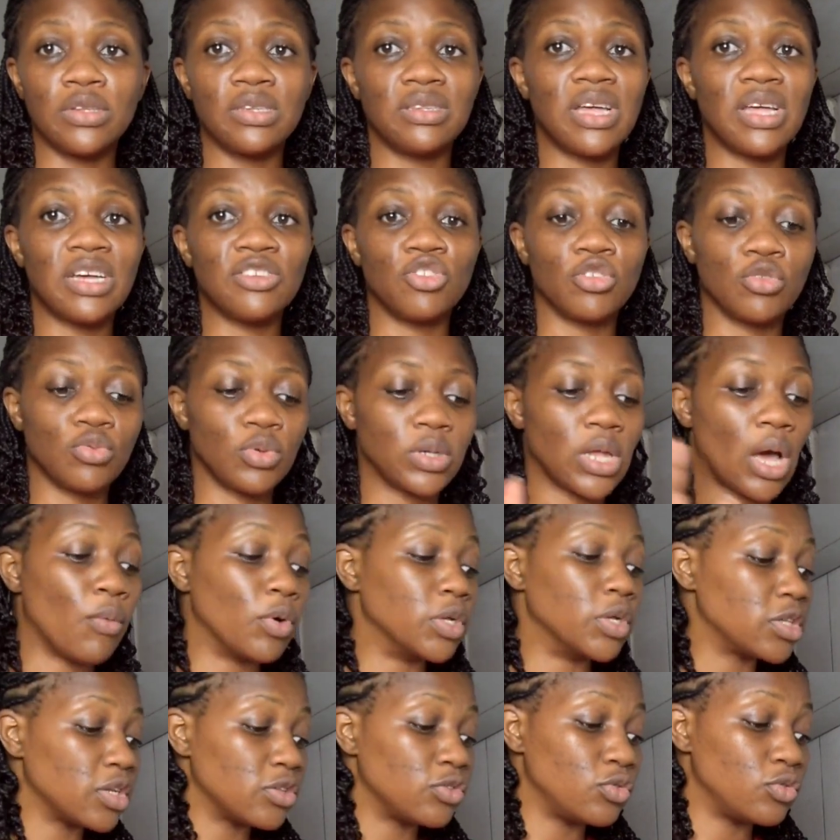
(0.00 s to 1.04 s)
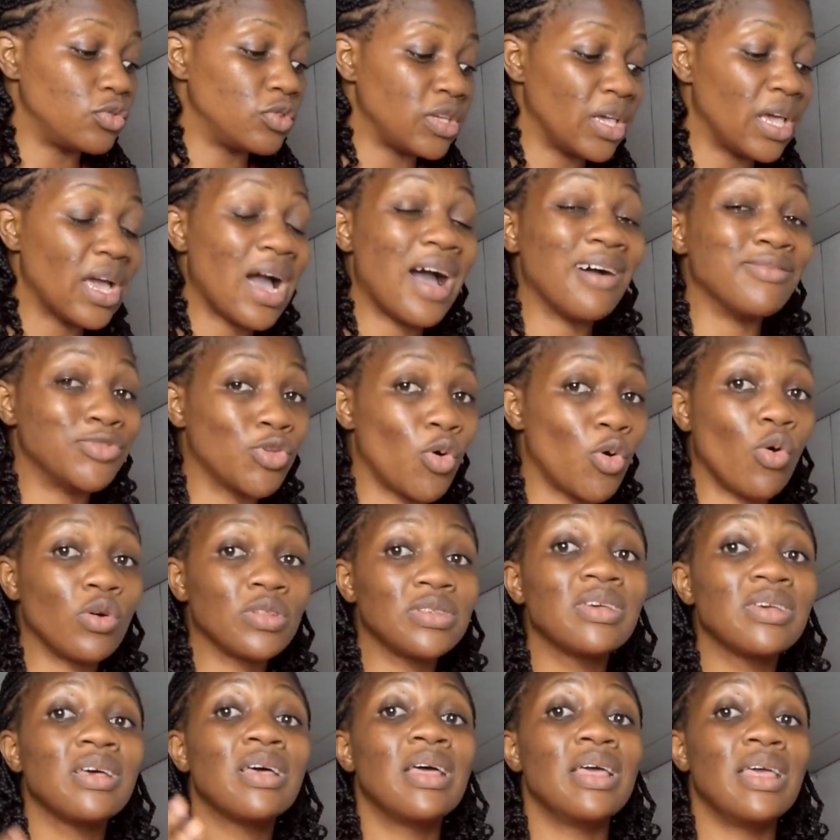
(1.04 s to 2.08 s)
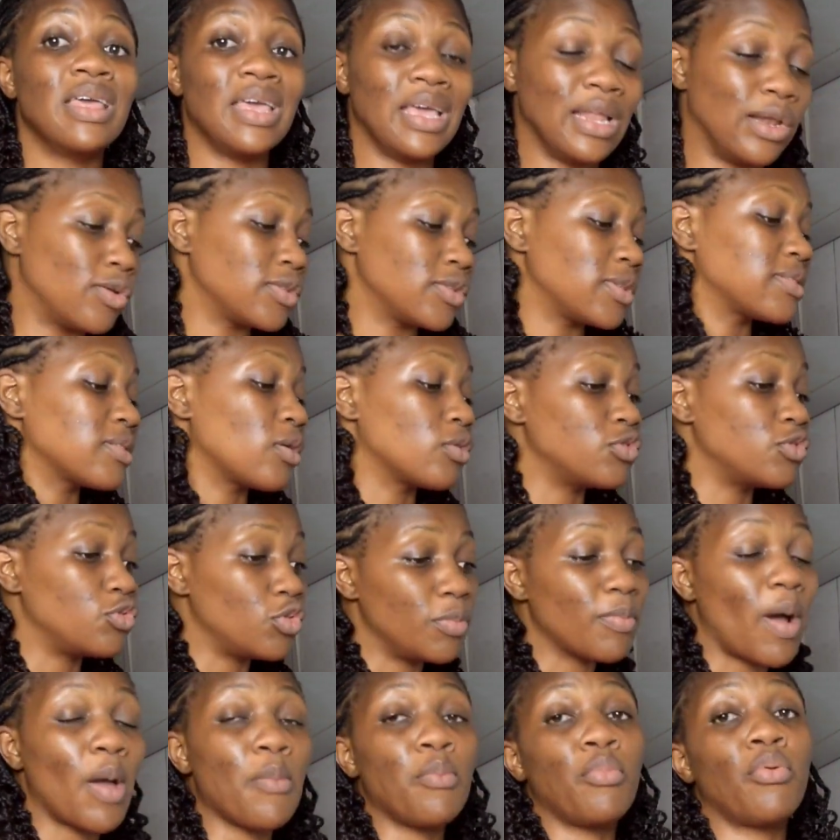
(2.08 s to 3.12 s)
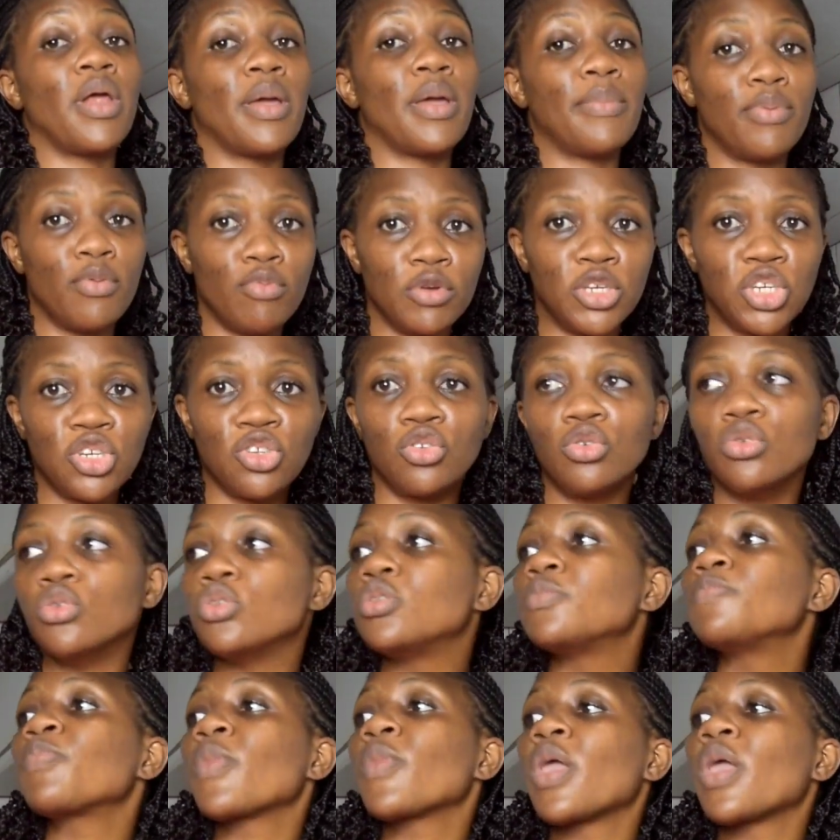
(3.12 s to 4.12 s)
That's just what I wanted to say. I've talked a lot as I was doing my prep, which is good.